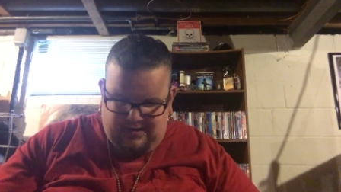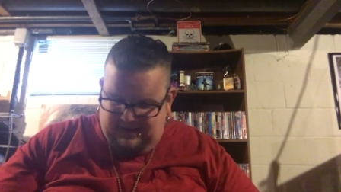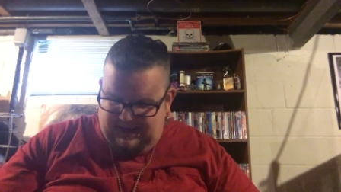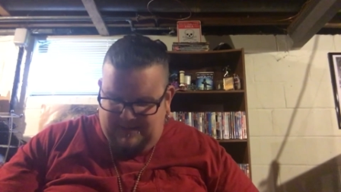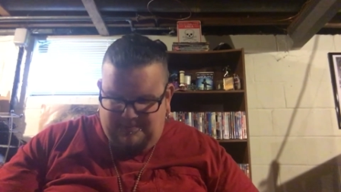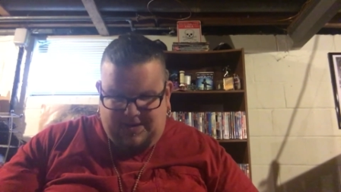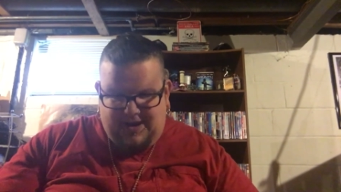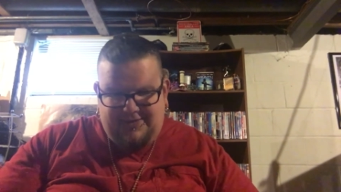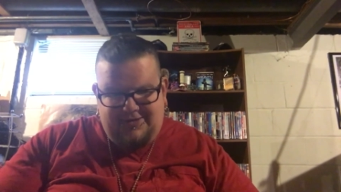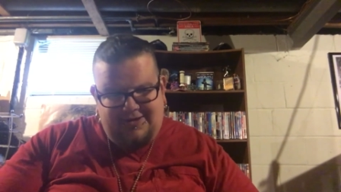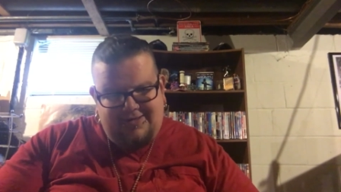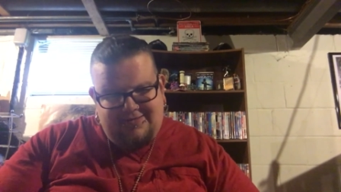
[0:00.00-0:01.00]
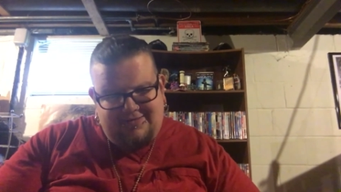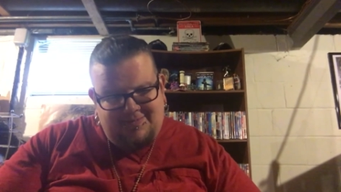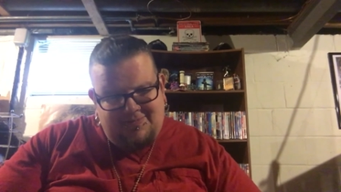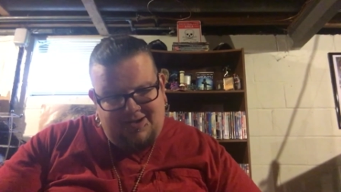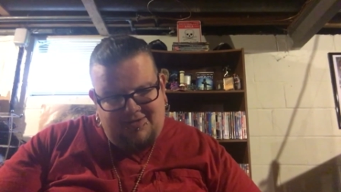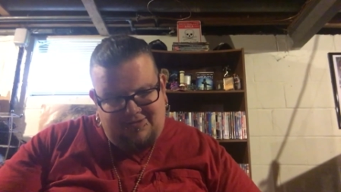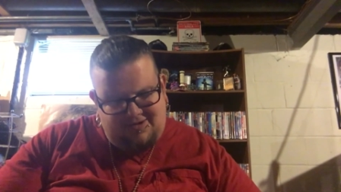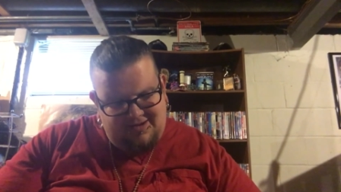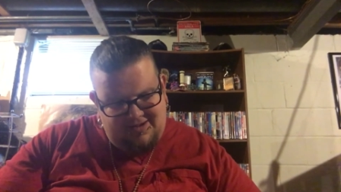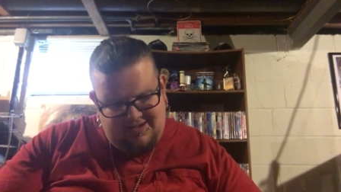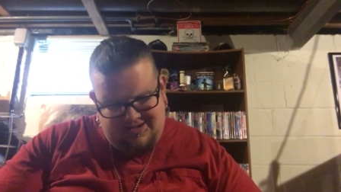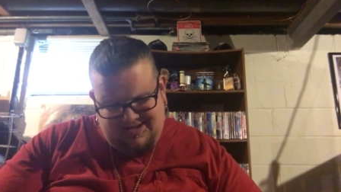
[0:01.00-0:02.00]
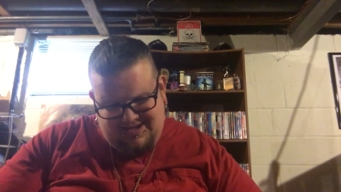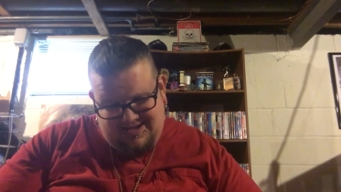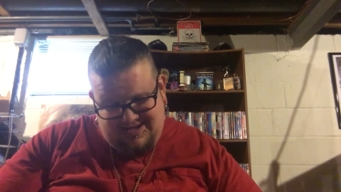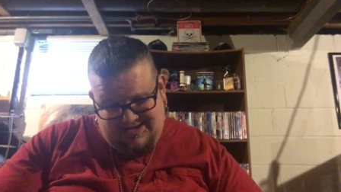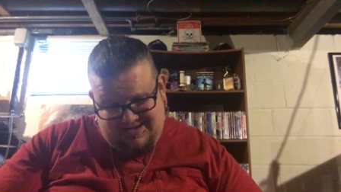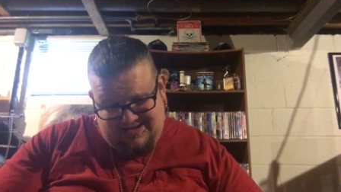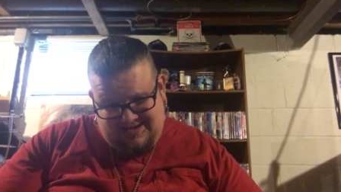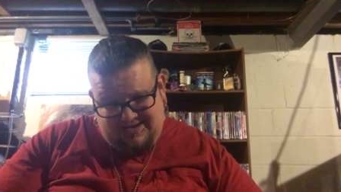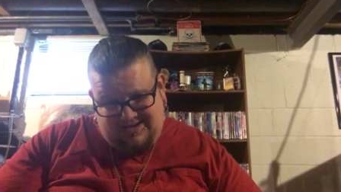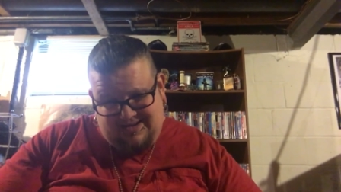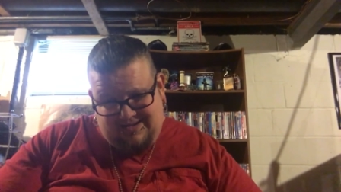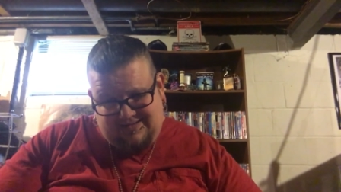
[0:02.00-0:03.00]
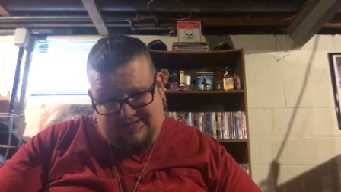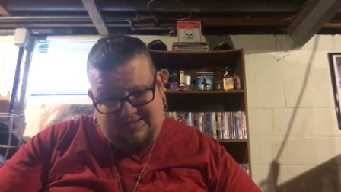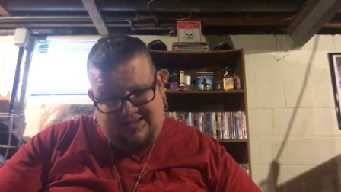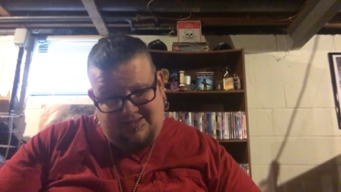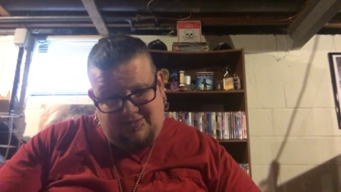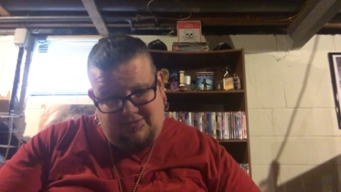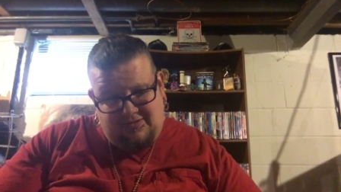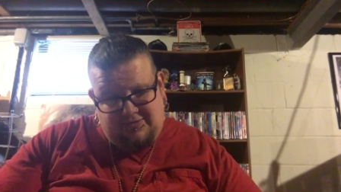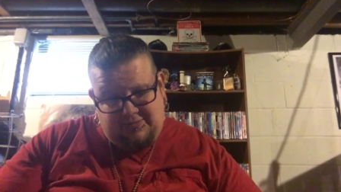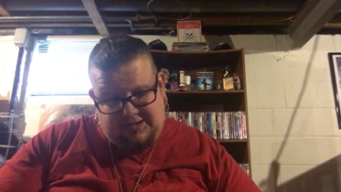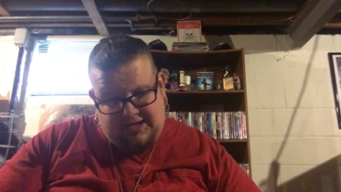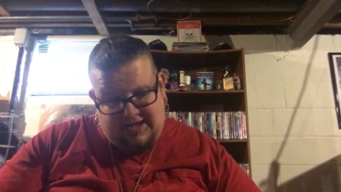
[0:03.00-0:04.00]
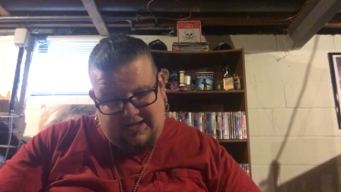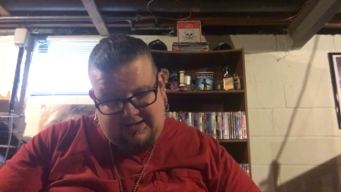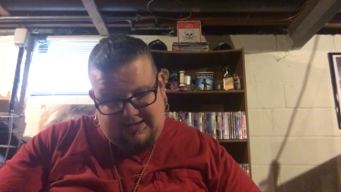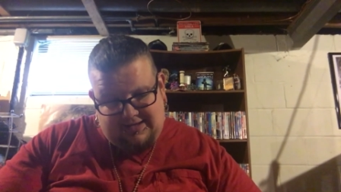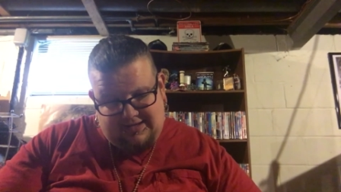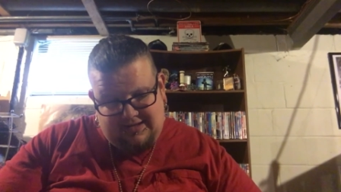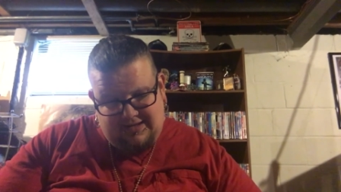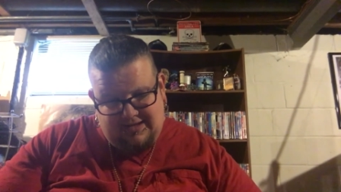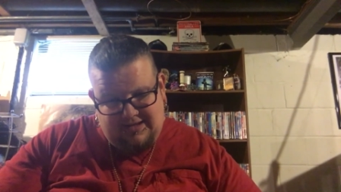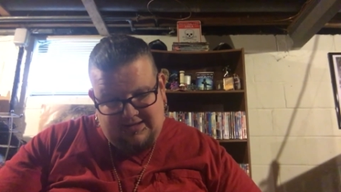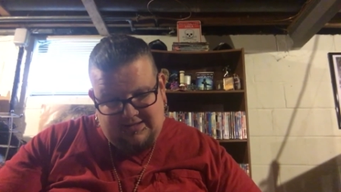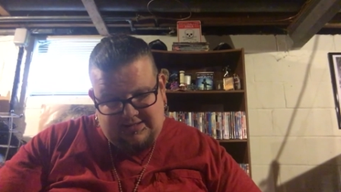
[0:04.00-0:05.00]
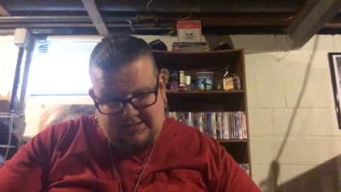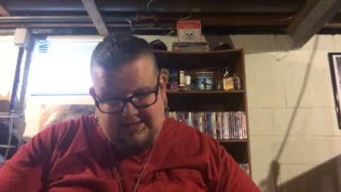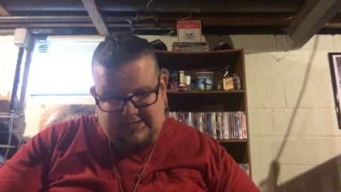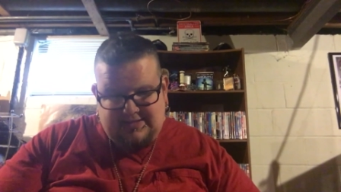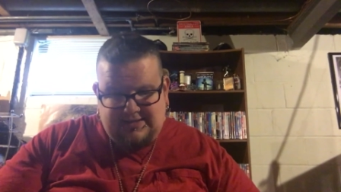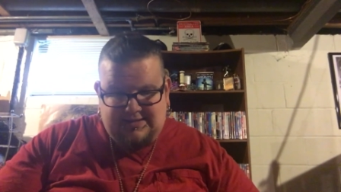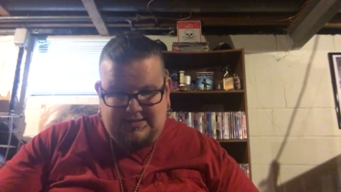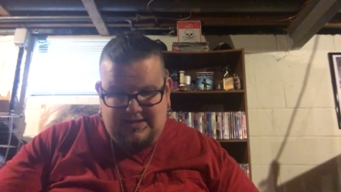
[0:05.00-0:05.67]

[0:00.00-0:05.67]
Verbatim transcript: really bad looking slipcover. Ugh, this is like the worst one yet. Jesus.